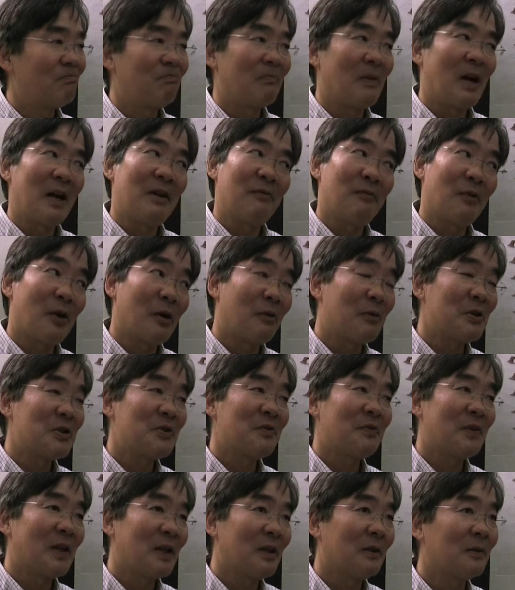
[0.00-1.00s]
I've always
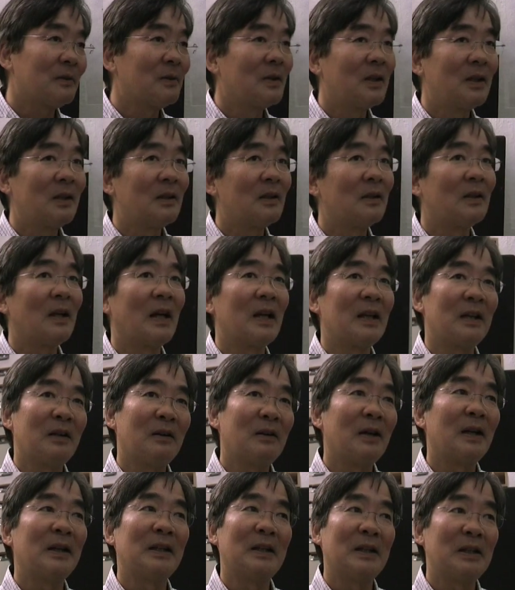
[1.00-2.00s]
felt
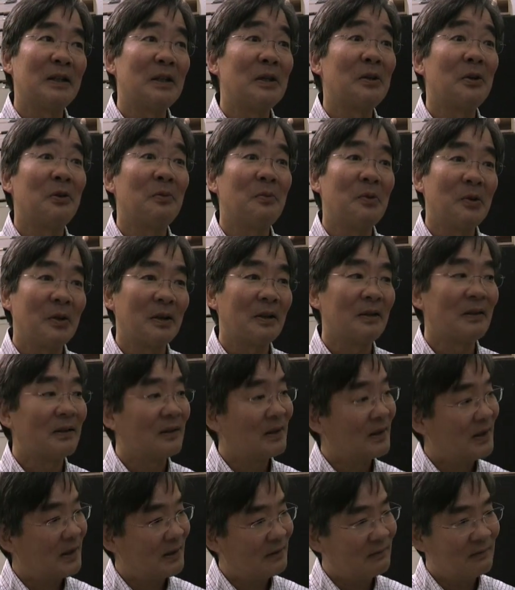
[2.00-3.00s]
I need to know more.
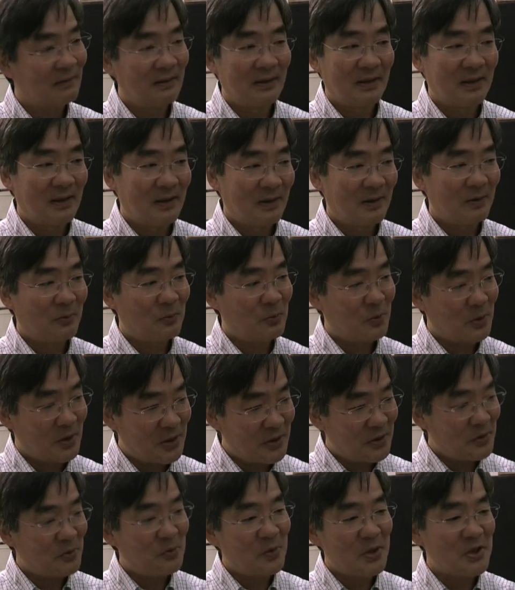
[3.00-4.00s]
And one
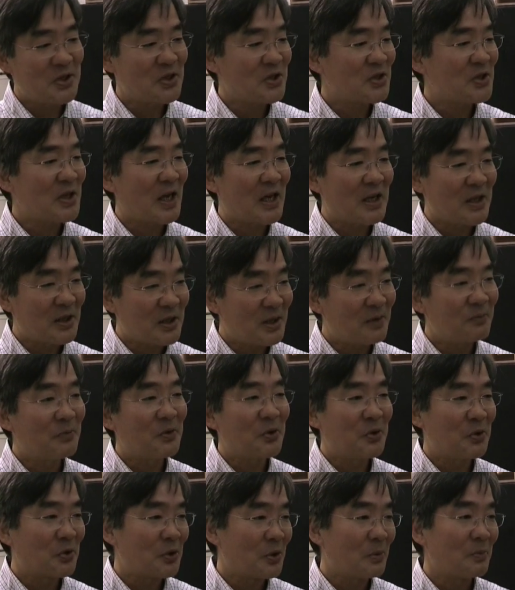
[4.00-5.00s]
of the reasons I come
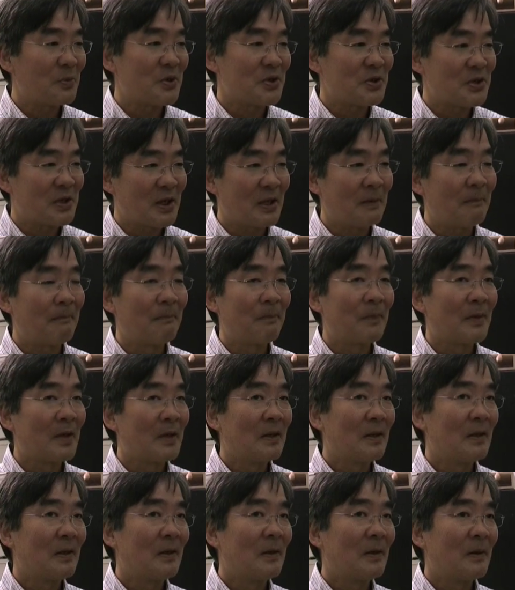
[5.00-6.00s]
to Europe is that
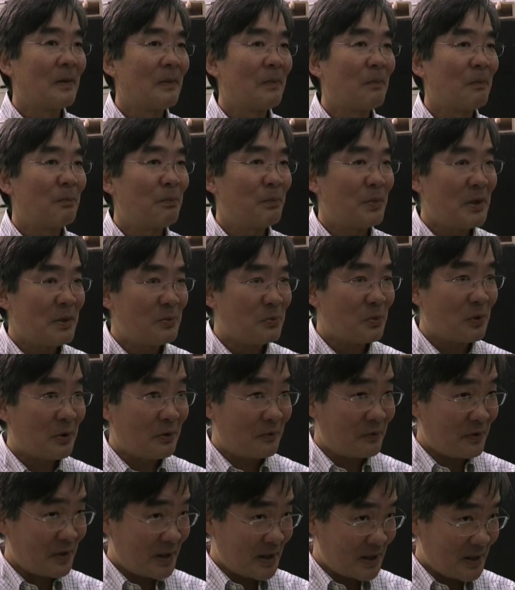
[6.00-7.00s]
people are
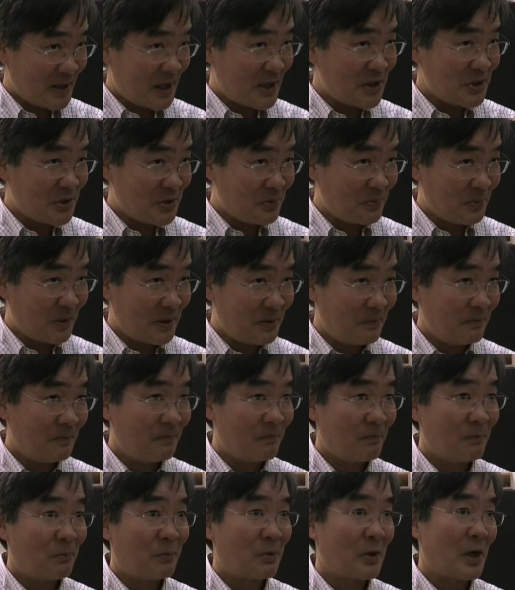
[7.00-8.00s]
very nice to me,
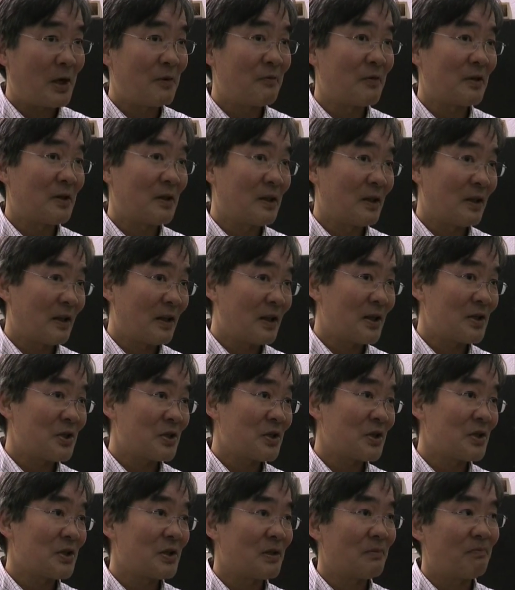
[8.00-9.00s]
private
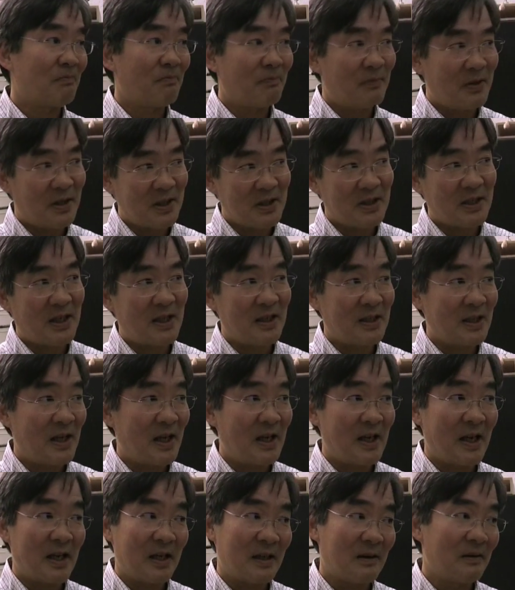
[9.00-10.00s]
collections and things like
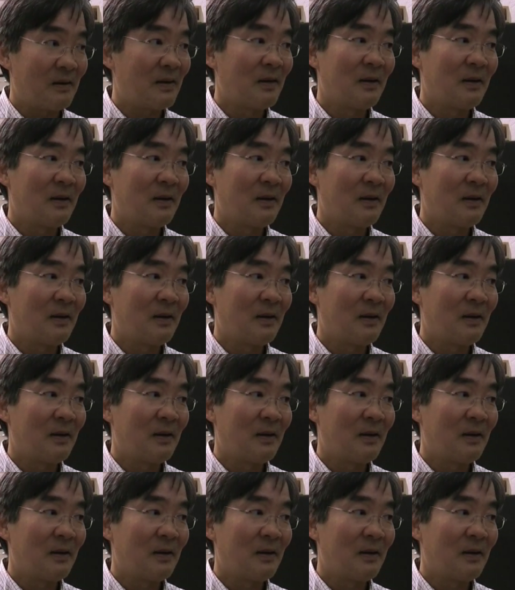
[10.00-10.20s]
that, and